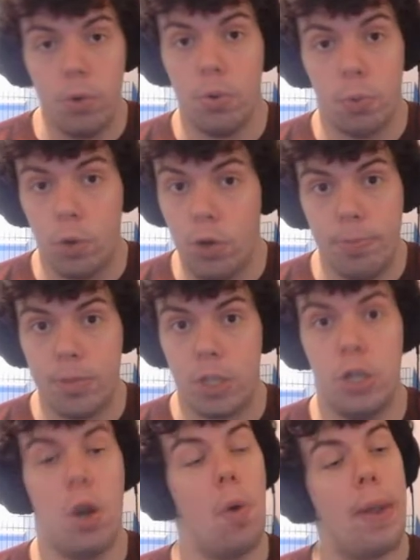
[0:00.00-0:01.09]
rooms,
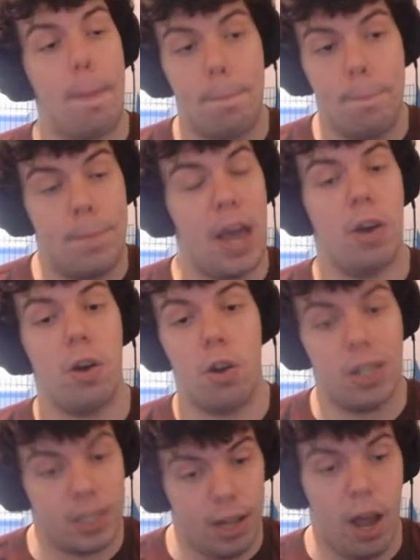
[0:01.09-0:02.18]
you don't get better
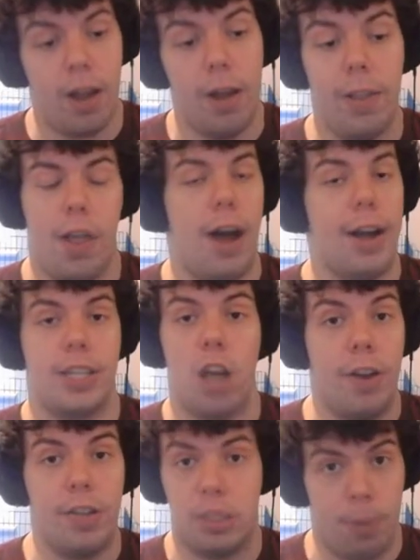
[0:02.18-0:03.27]
slot unlocks
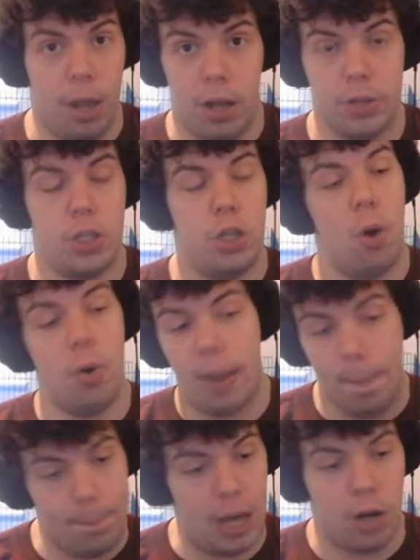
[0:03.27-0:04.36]
on spells, you don't
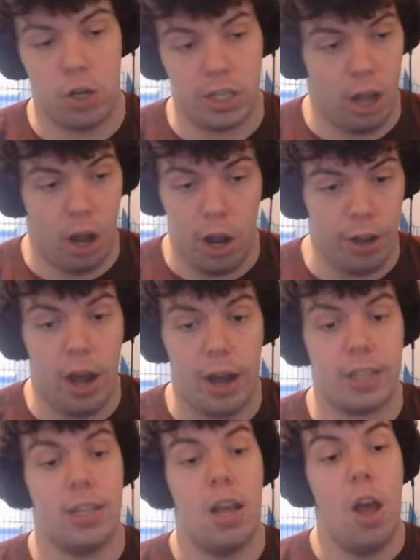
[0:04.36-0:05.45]
get better slot
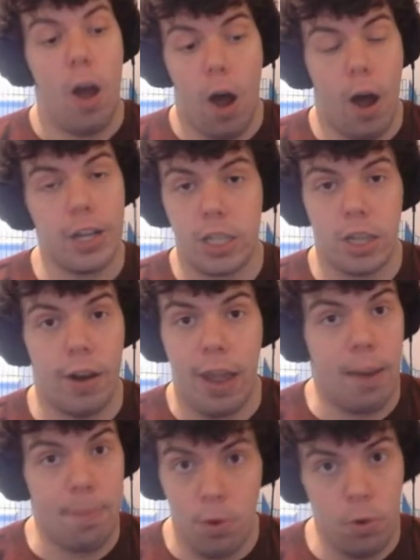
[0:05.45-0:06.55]
unlocks on sun
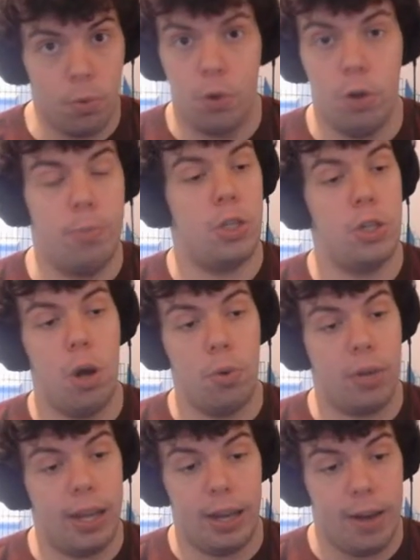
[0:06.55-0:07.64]
and moon rooms, you don't
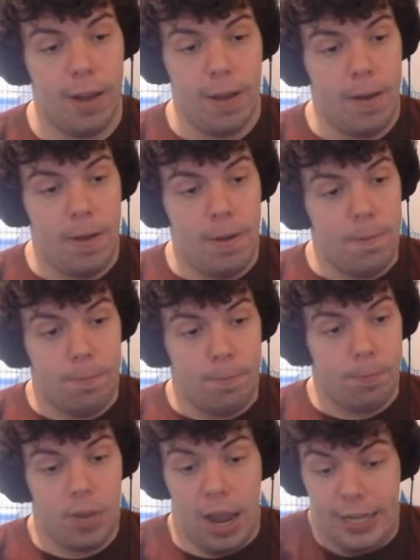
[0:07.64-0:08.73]
get
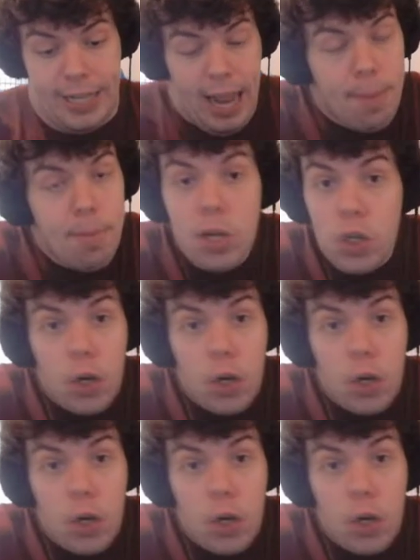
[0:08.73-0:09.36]
a damage